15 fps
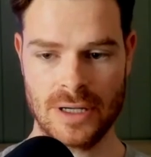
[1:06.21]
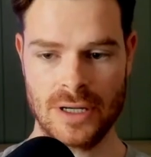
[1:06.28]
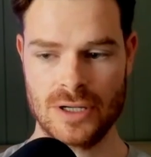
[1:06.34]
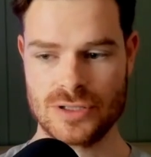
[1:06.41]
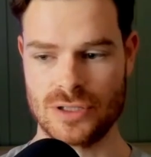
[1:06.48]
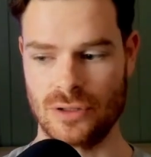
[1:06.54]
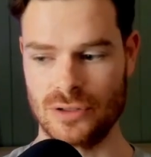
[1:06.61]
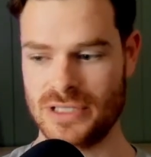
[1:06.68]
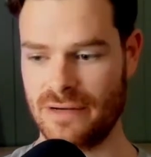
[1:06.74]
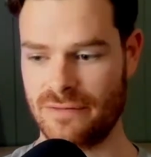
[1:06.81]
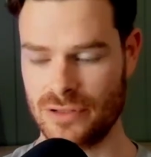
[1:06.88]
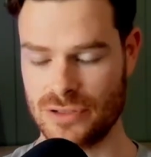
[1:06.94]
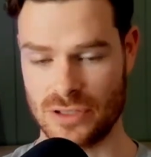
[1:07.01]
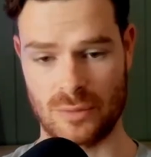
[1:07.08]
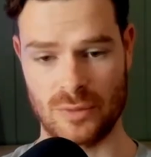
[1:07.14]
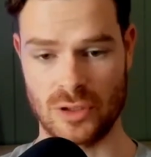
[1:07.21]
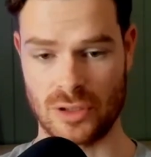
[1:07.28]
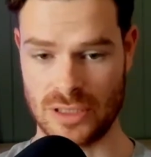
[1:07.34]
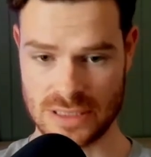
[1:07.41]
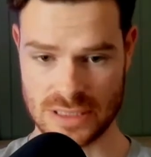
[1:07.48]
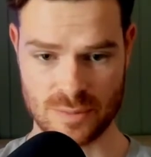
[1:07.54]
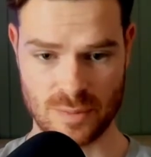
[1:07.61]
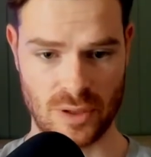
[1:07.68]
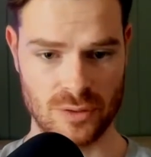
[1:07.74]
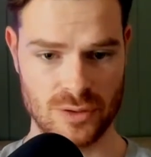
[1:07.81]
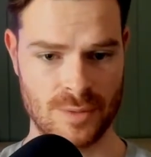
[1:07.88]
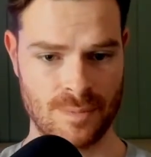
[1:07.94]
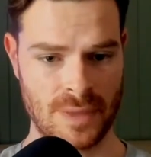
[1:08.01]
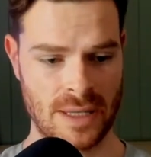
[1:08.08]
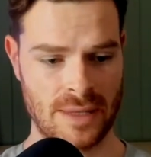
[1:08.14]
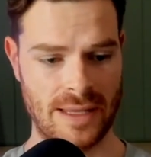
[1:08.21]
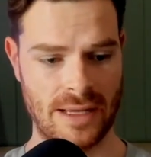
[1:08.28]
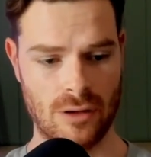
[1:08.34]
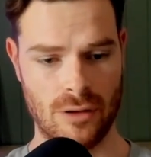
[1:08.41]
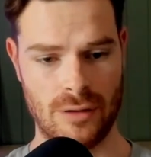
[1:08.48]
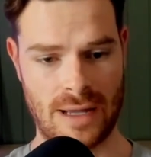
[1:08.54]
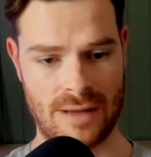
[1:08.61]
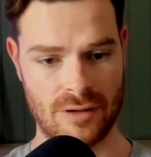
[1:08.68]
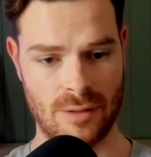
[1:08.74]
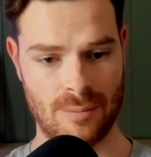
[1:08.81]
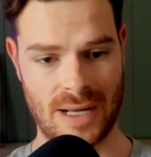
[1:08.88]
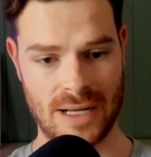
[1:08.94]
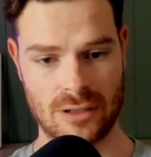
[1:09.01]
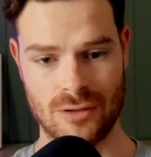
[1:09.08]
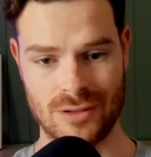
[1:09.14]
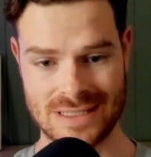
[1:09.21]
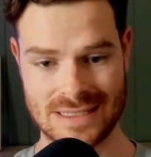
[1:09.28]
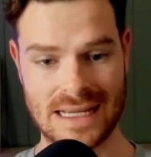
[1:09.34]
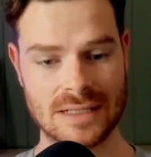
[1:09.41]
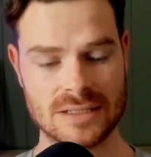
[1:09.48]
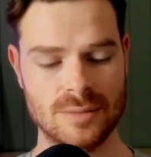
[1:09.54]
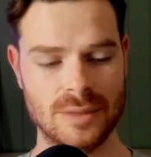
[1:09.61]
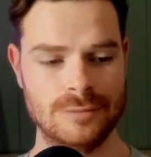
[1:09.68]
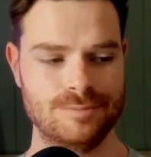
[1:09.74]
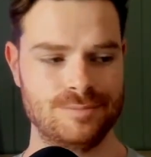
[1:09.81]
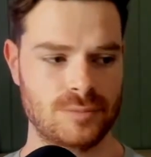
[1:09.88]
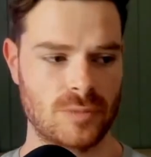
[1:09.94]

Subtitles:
So say, for example, you got a disc bulge, they go and have a microdiscectomy.